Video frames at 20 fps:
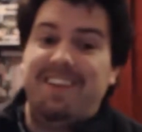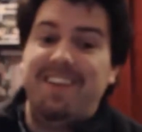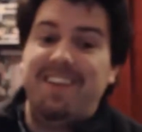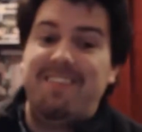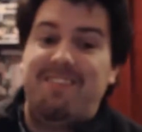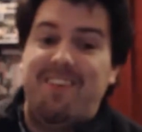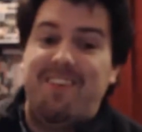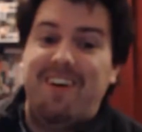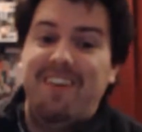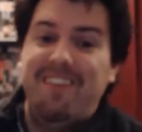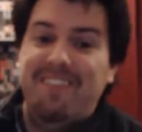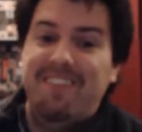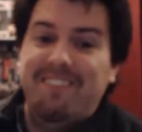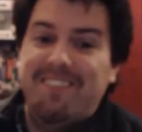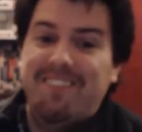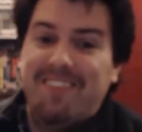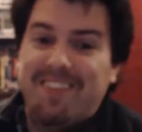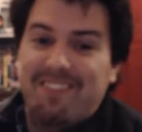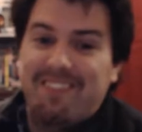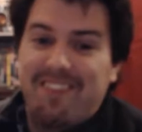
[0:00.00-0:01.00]
this one
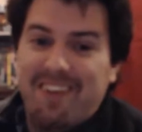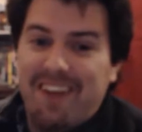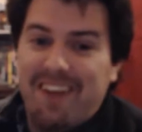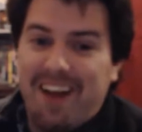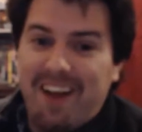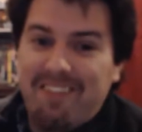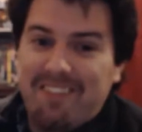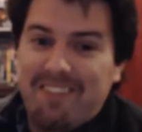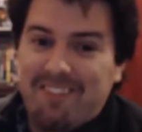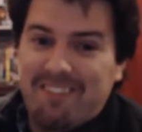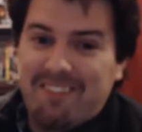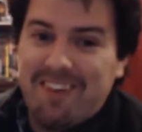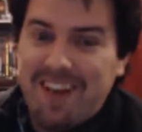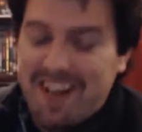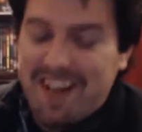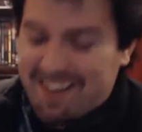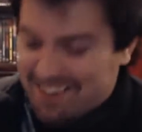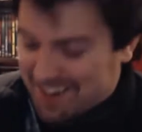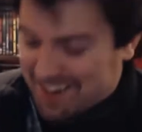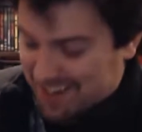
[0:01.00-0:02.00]
was the one that I was
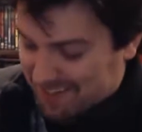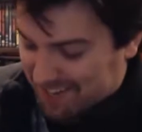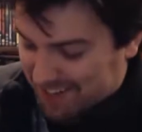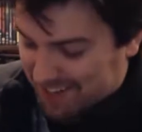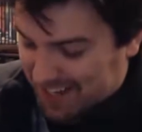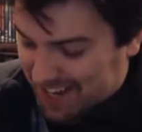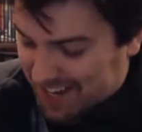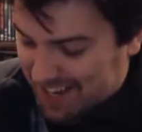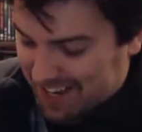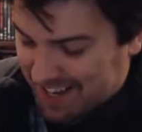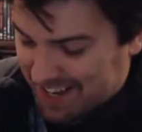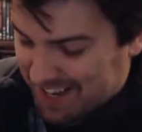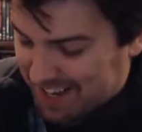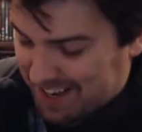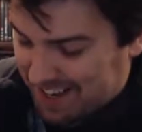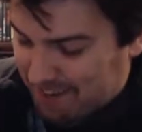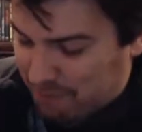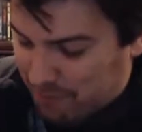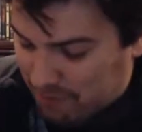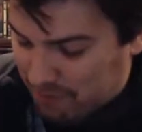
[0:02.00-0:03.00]
really excited about again.
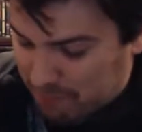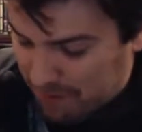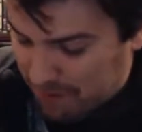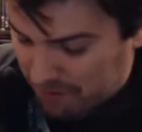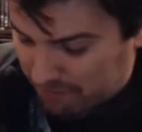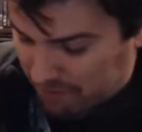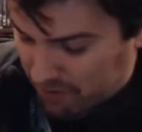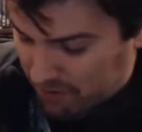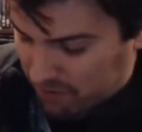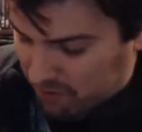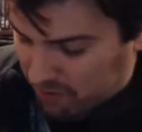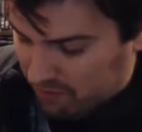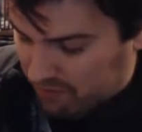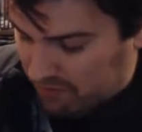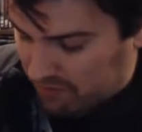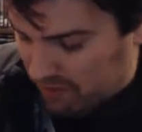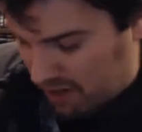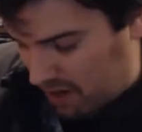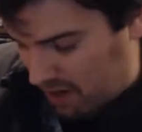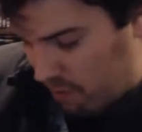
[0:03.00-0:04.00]
This was my
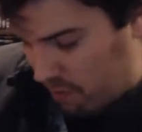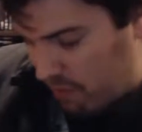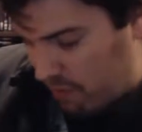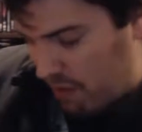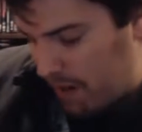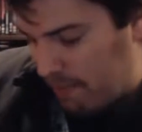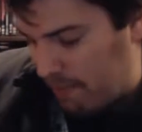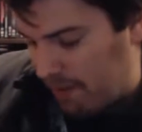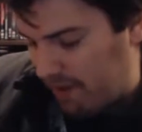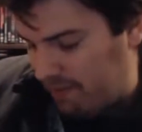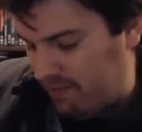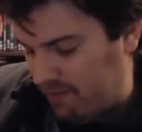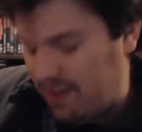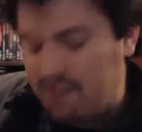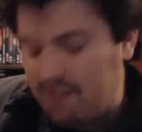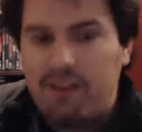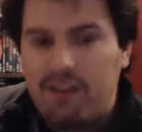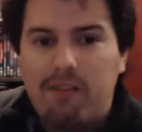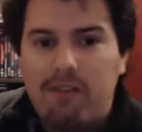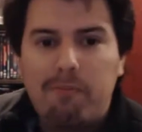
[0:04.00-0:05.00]
first, well, that'd be a
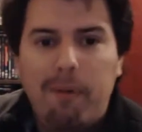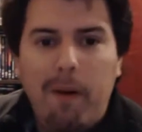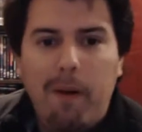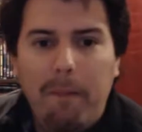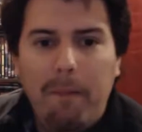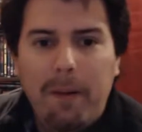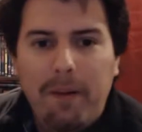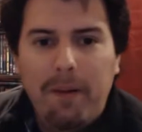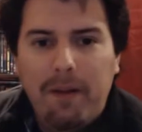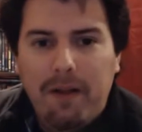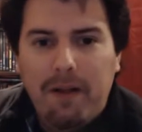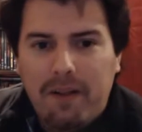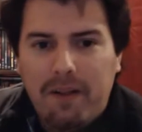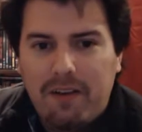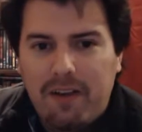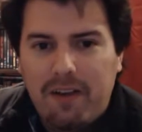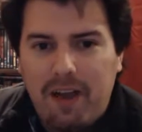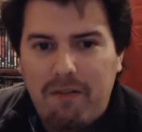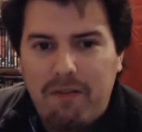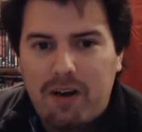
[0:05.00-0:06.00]
6-inch pop
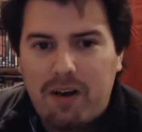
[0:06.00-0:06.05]
that I